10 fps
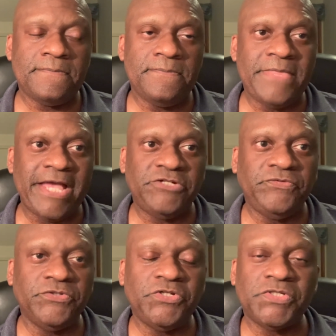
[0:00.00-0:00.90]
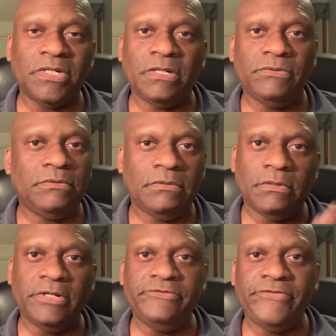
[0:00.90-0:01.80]
Nashville just
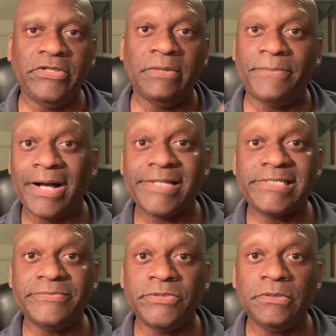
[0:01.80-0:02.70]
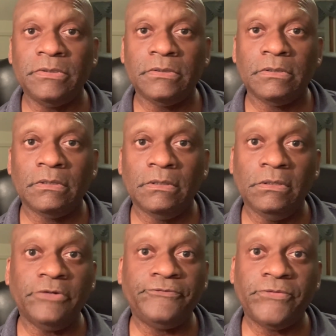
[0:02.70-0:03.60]
unveiled a possible
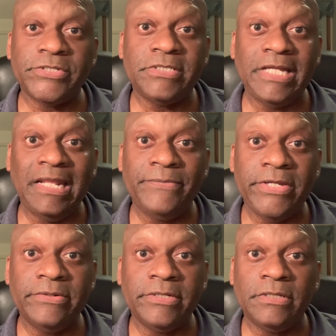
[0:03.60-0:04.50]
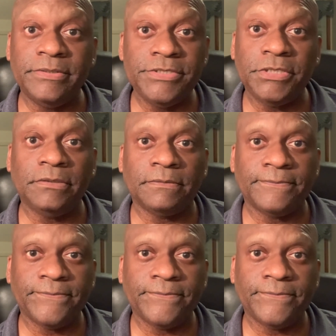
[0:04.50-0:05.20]
look for its stadium a year ago in June.